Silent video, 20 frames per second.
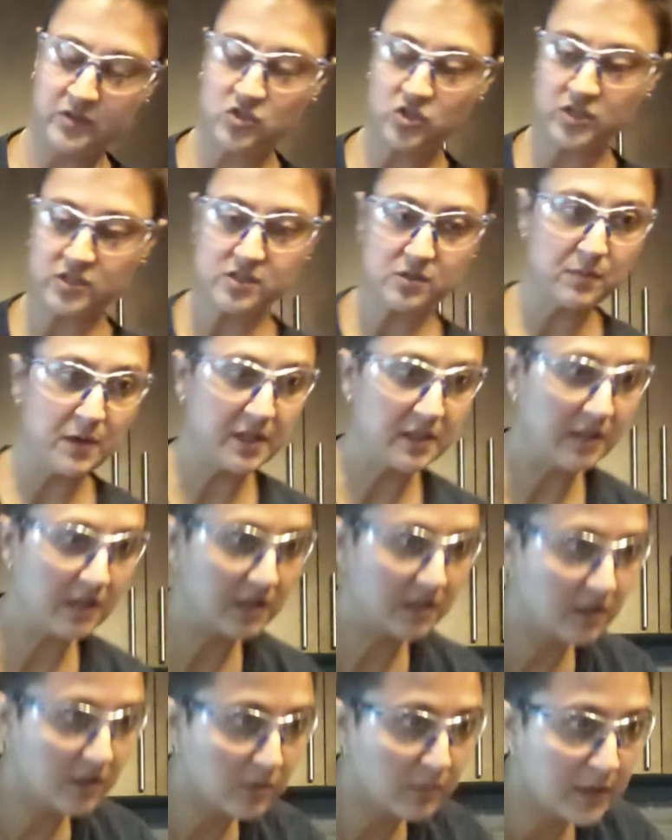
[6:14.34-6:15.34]
just to make that a
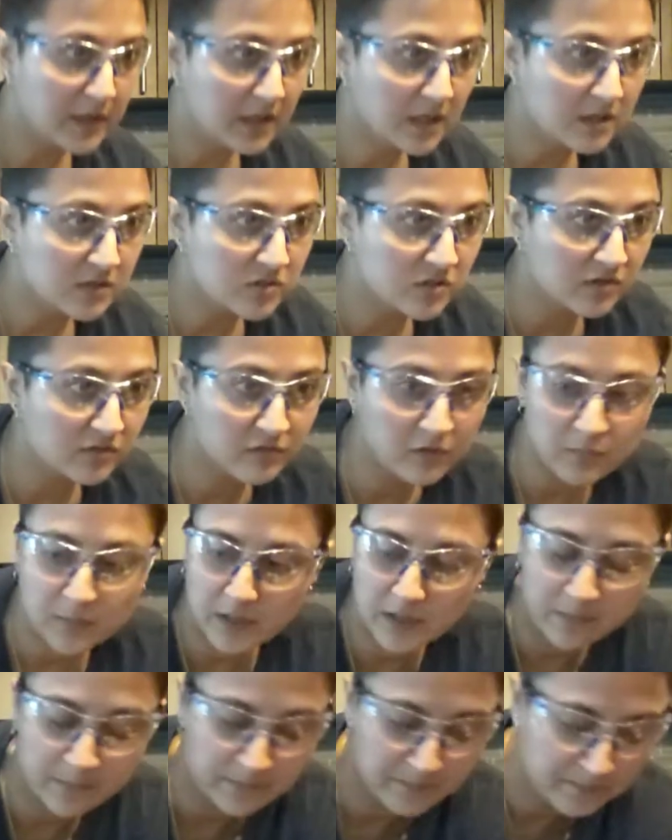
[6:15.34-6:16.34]
little bit easier for
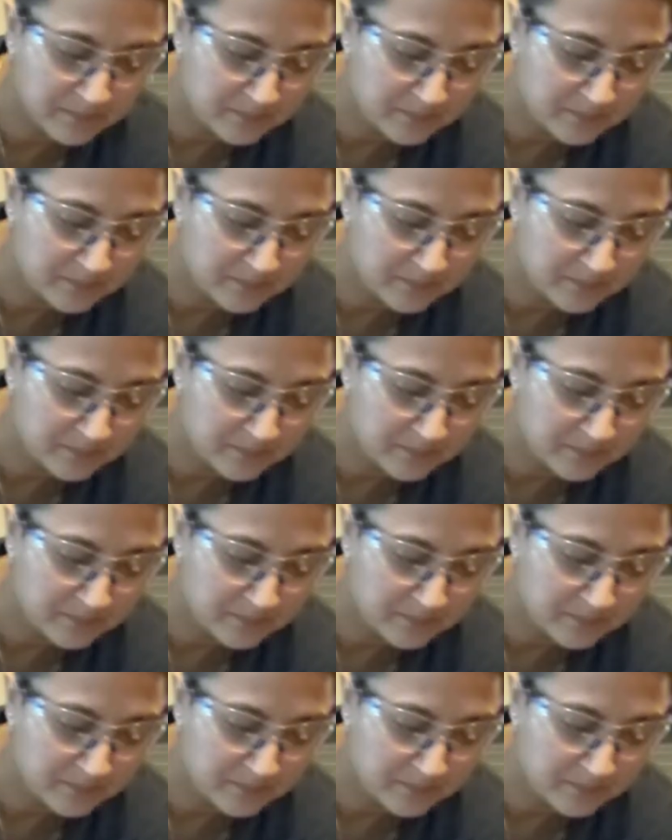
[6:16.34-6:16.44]
me.